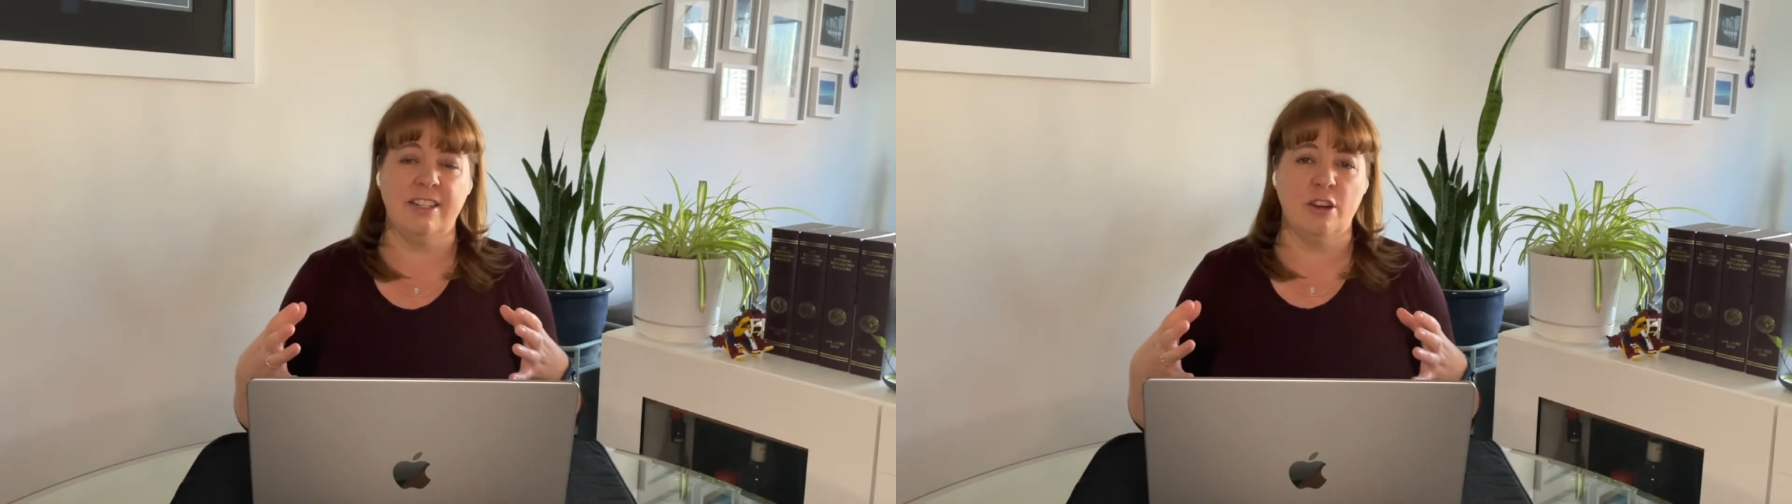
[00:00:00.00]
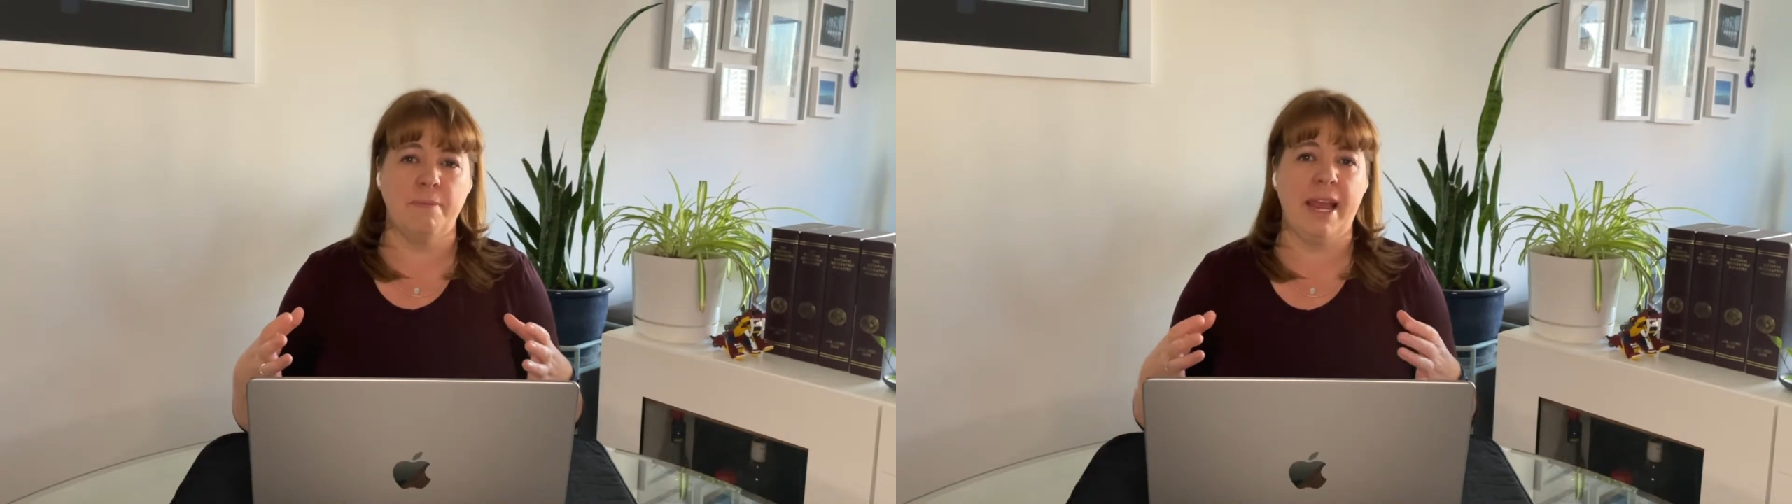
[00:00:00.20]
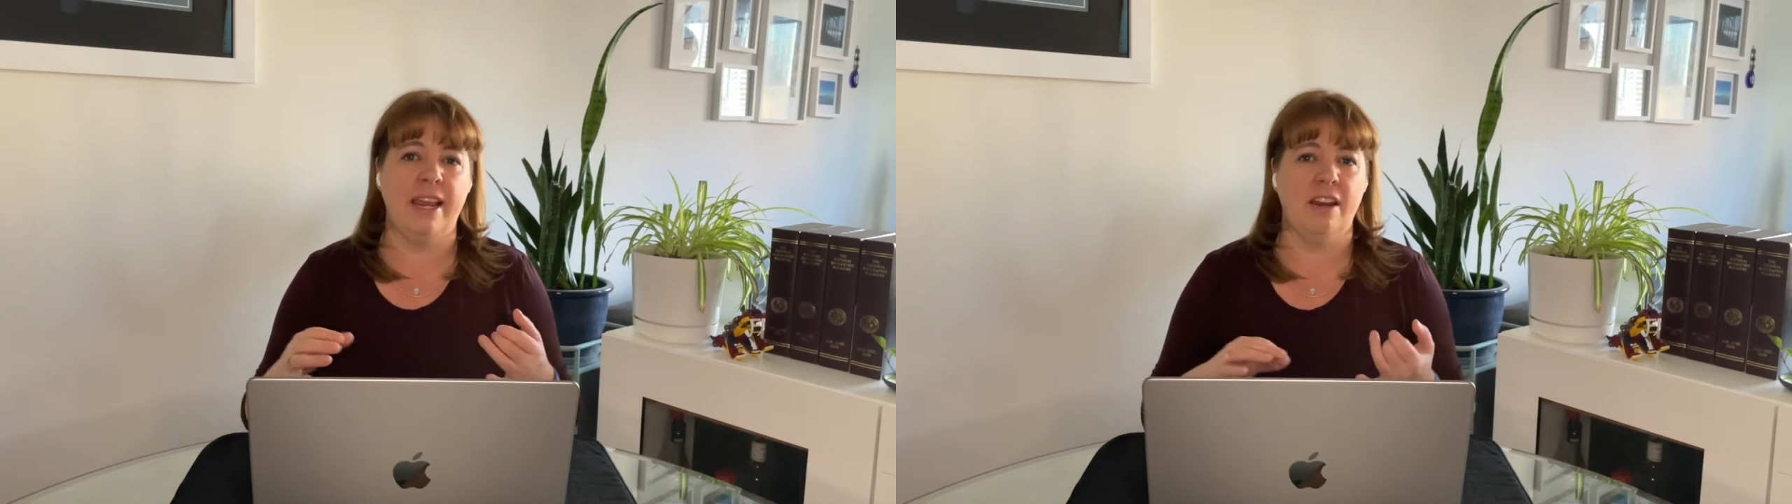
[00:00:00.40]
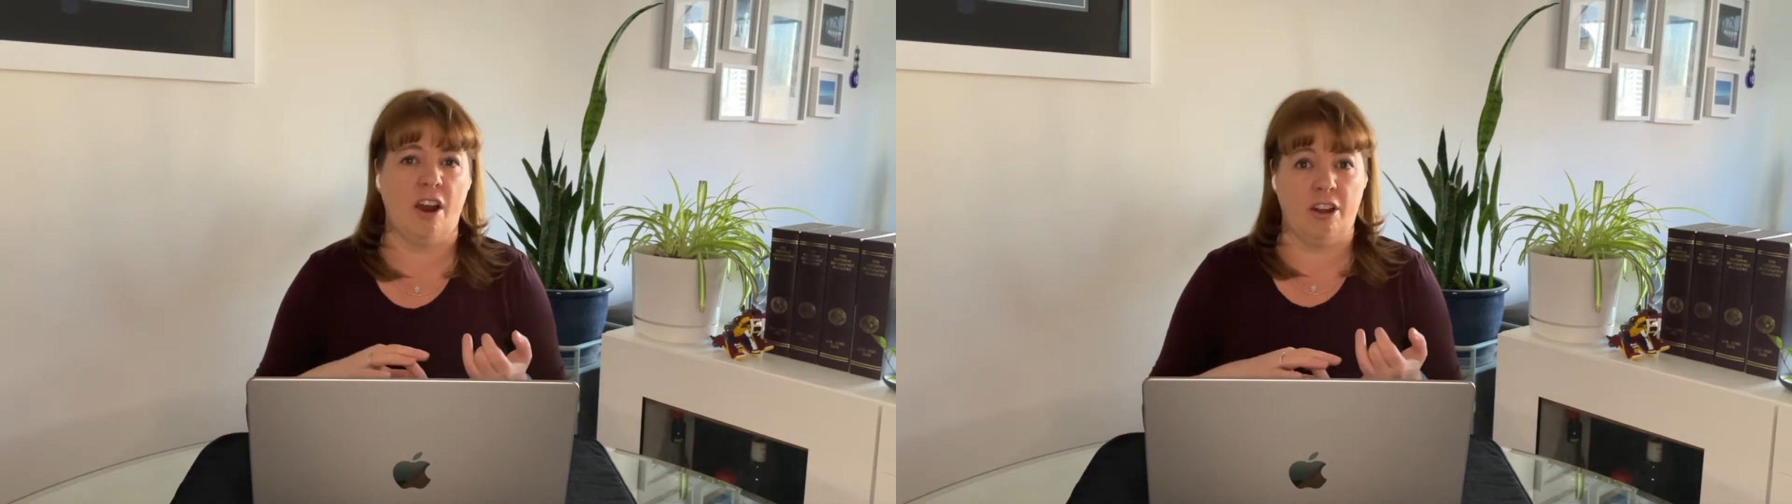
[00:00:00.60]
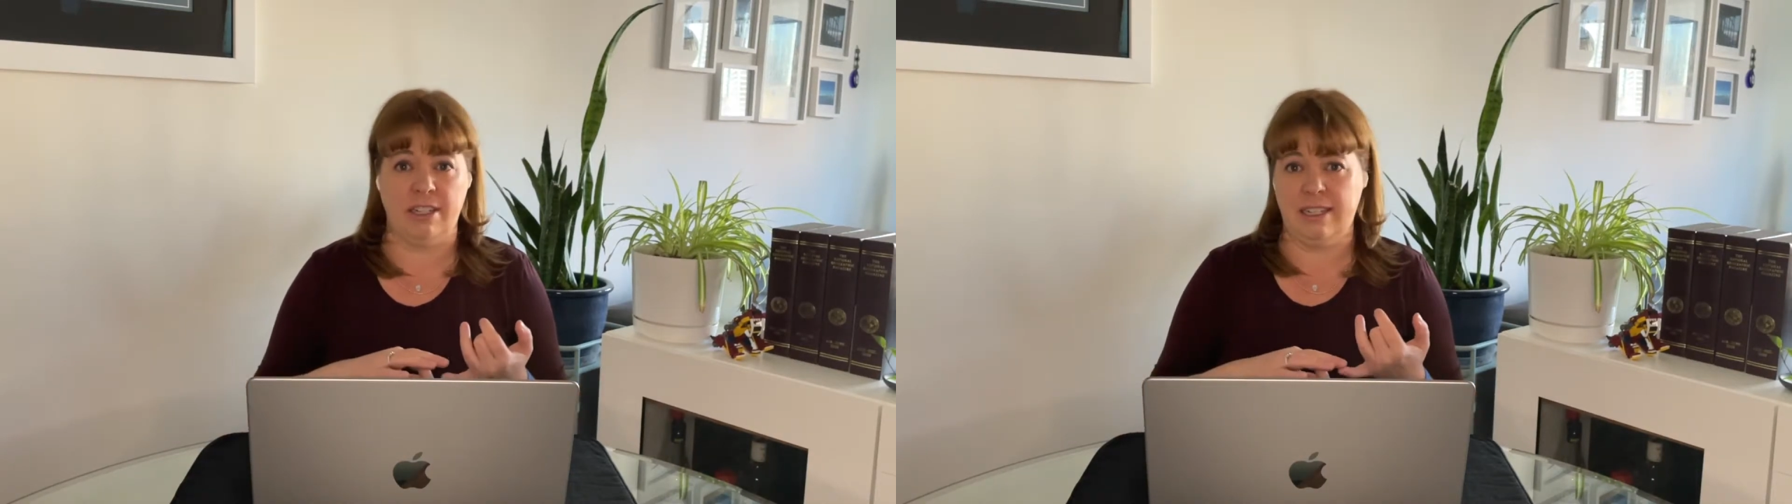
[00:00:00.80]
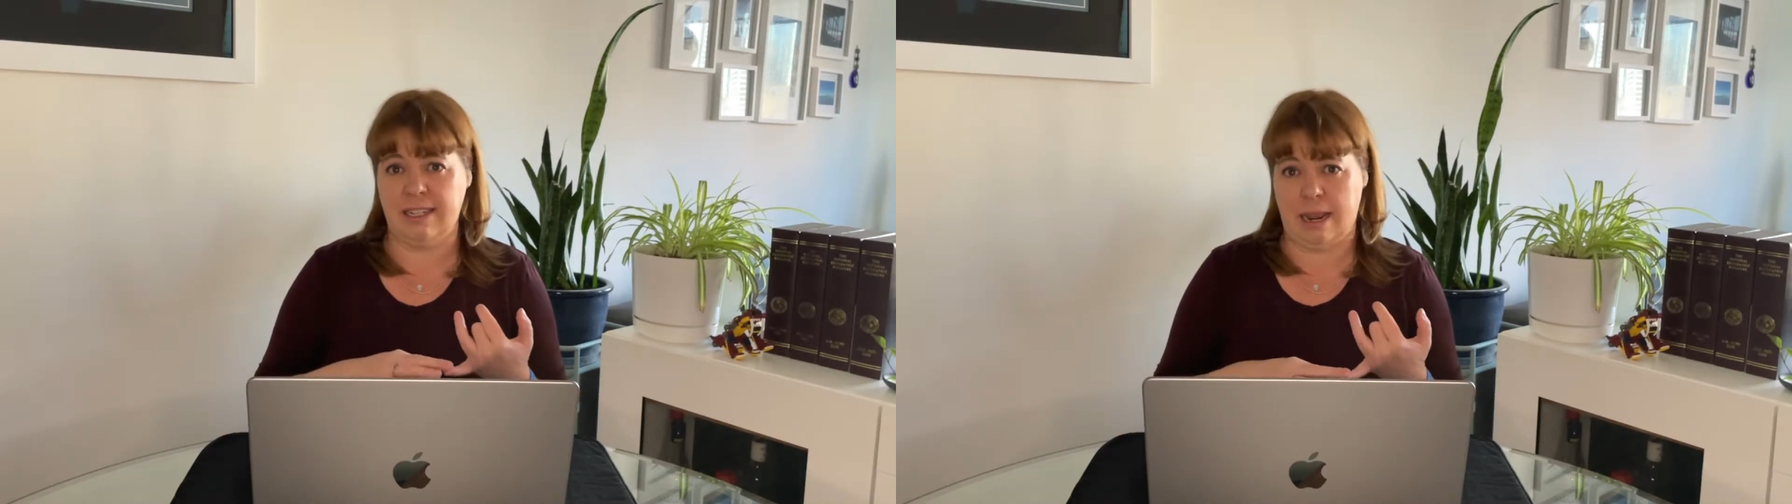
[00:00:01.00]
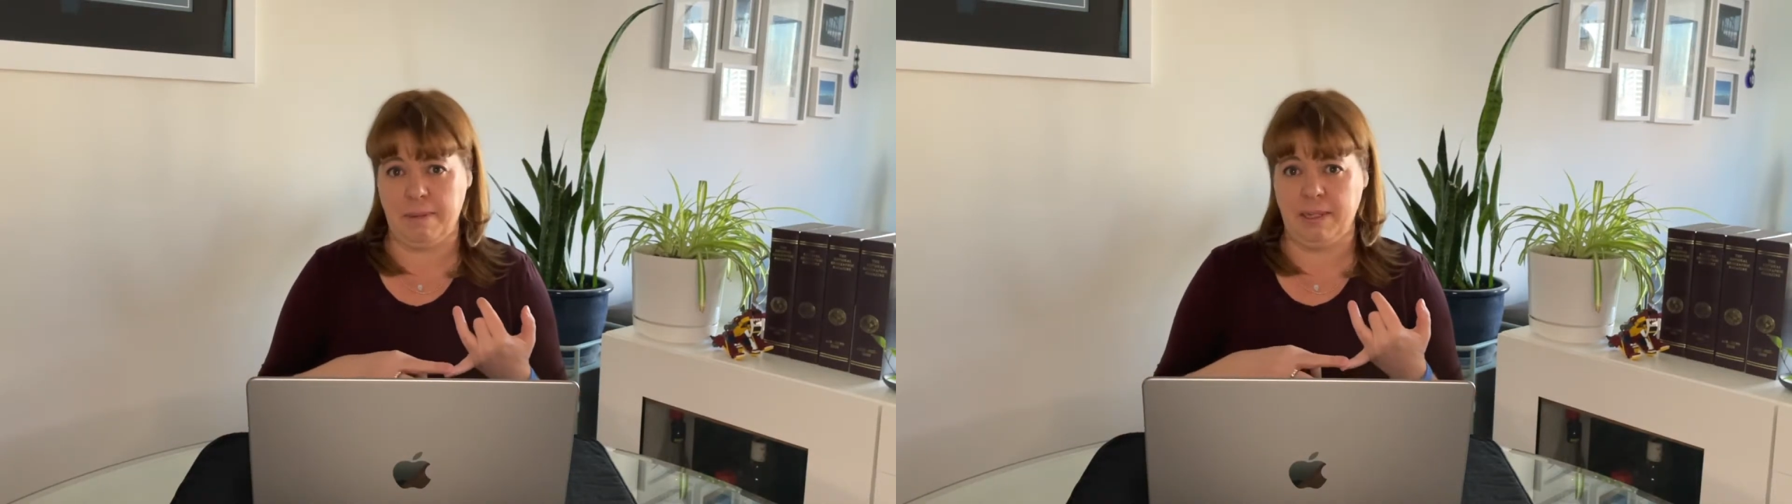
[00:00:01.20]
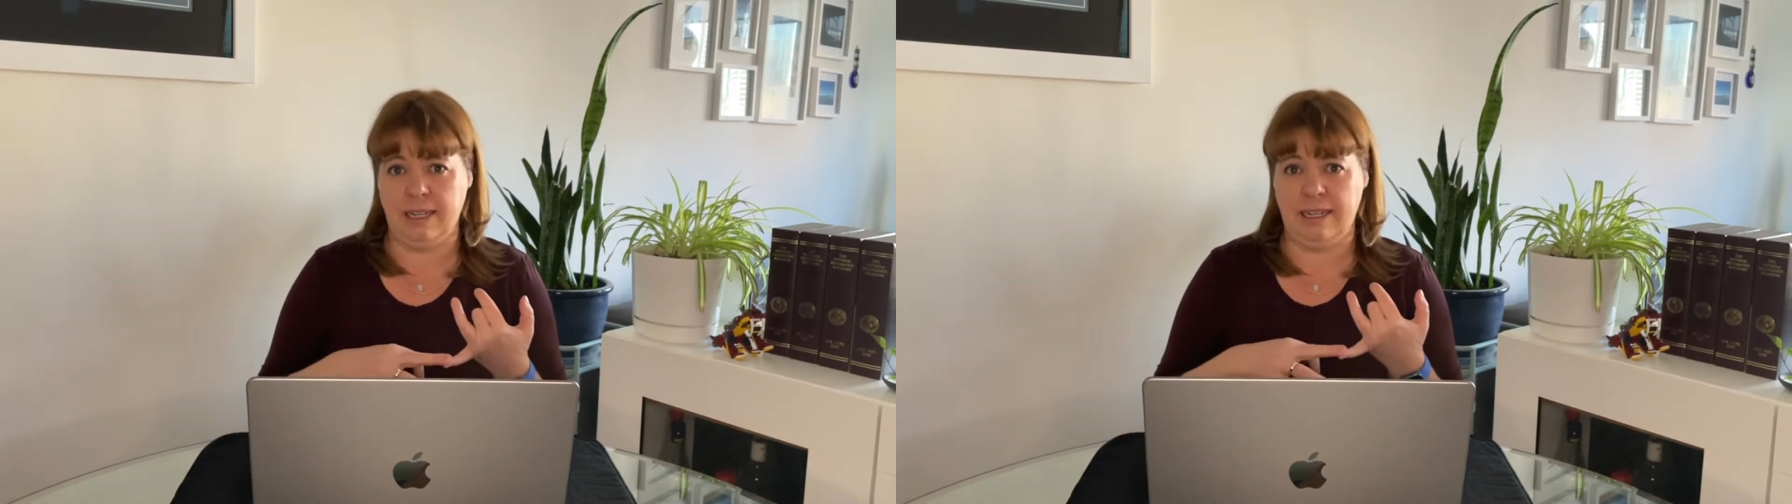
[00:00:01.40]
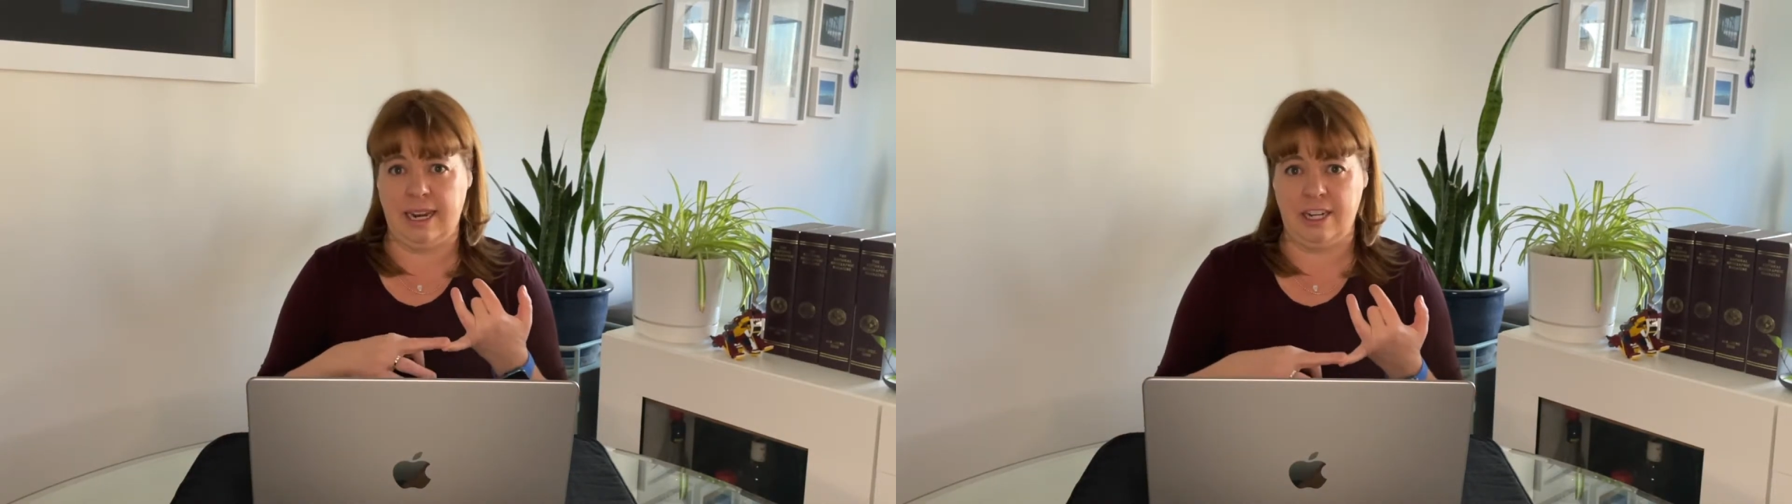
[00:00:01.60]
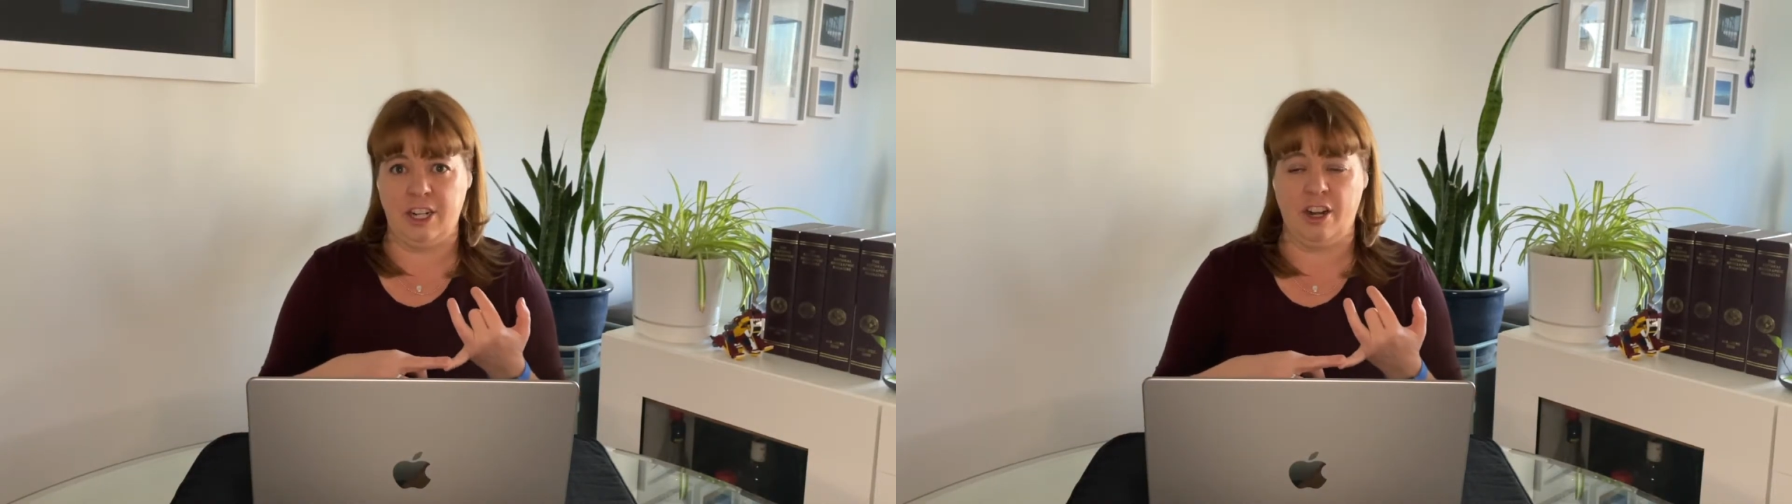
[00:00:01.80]
domain are stable in
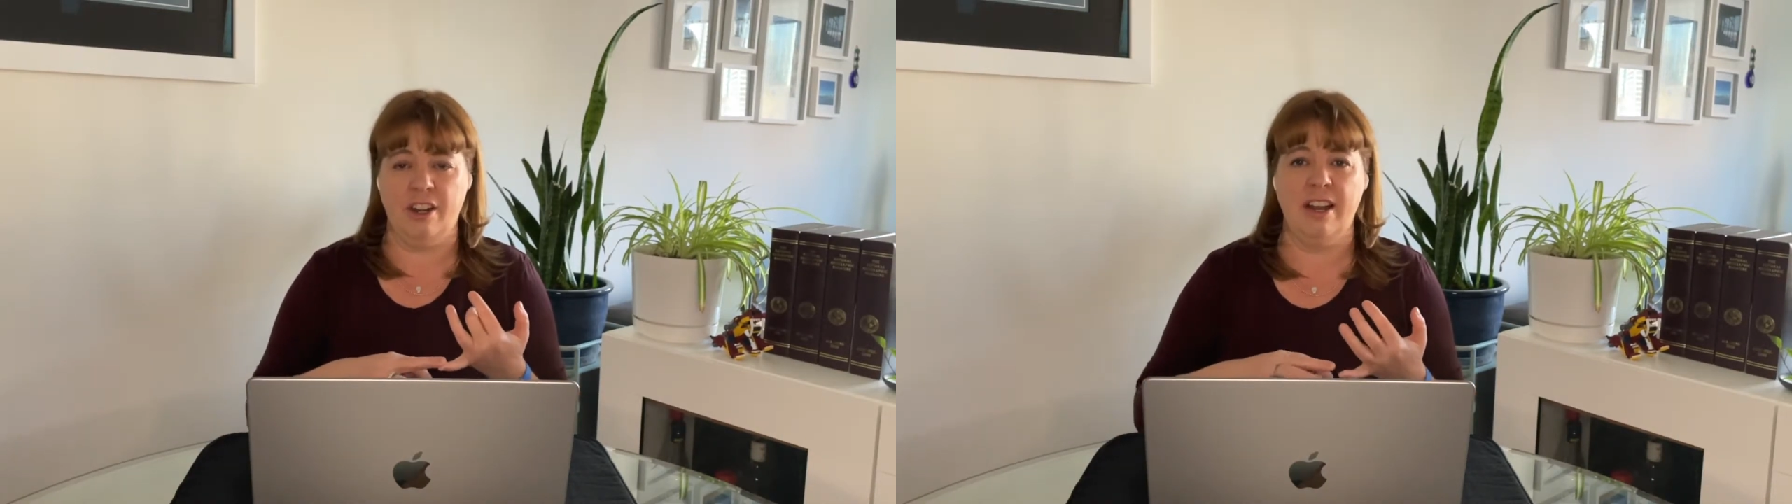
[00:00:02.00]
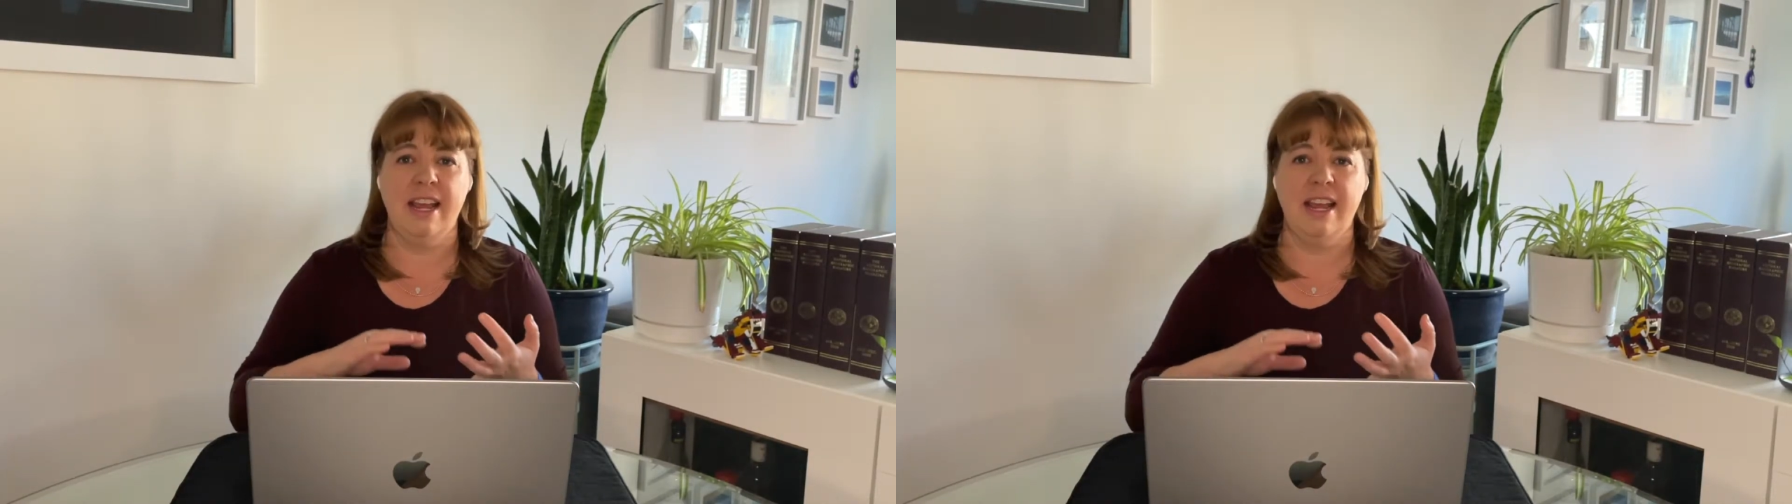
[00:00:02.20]
nature.